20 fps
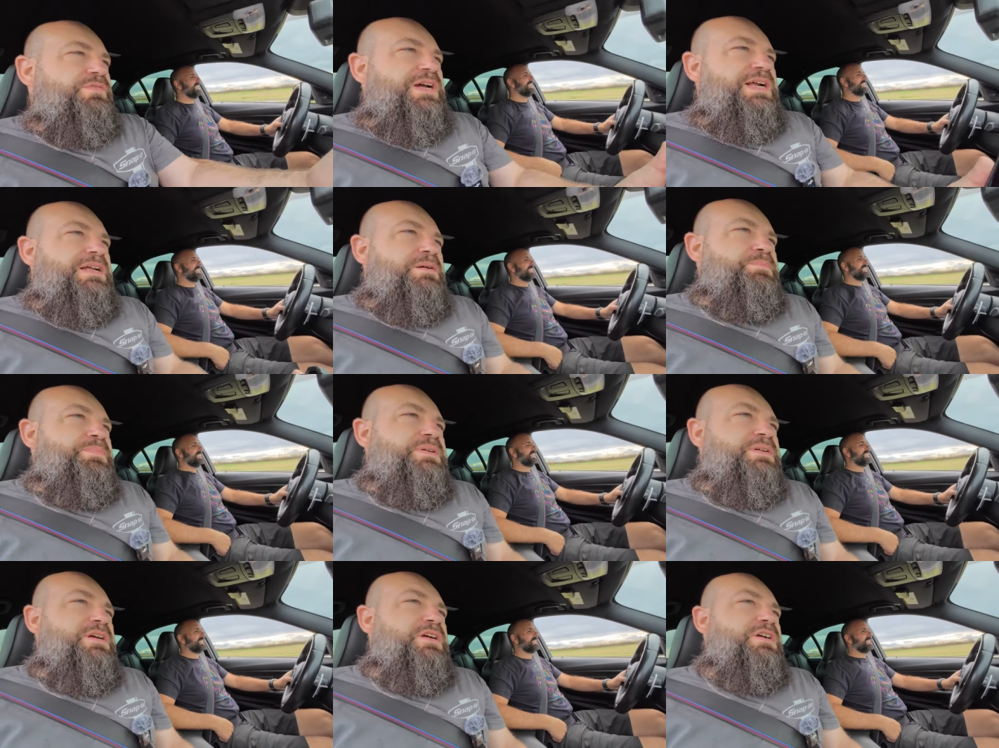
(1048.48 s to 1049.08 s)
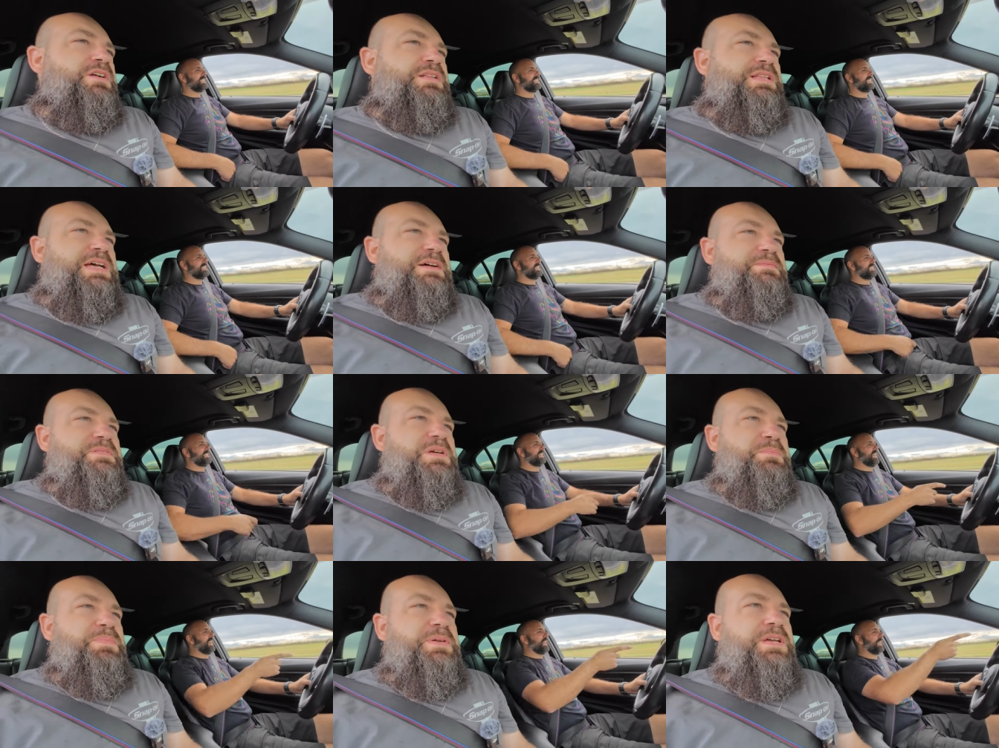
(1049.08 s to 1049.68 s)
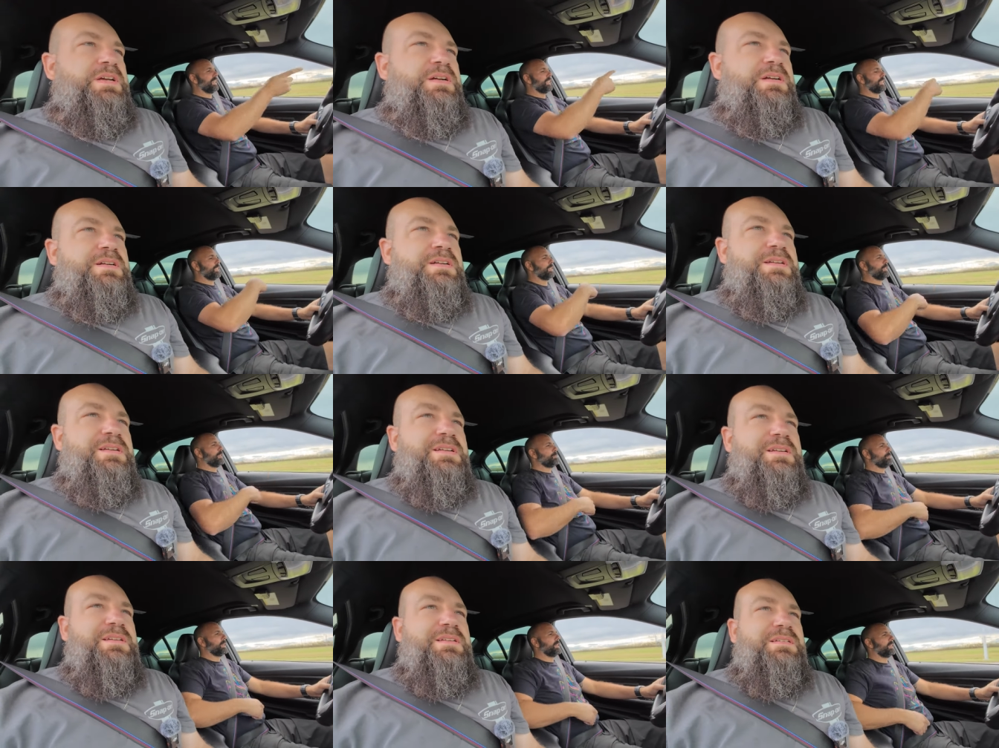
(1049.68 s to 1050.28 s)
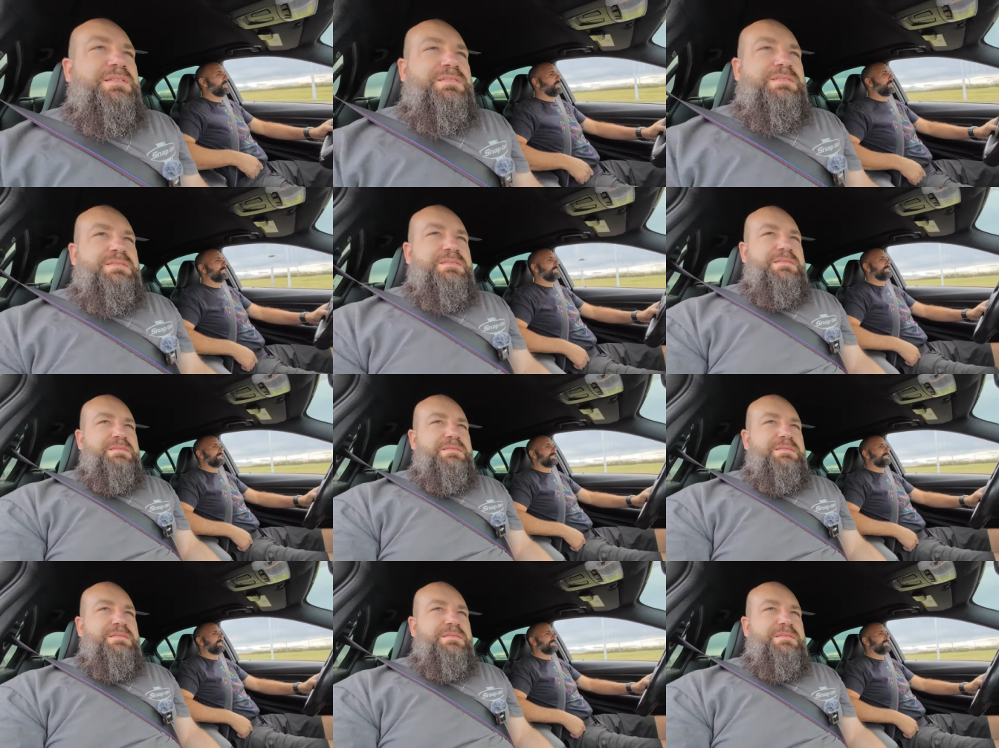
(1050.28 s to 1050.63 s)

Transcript: right up or left, yeah, up here. Go up here.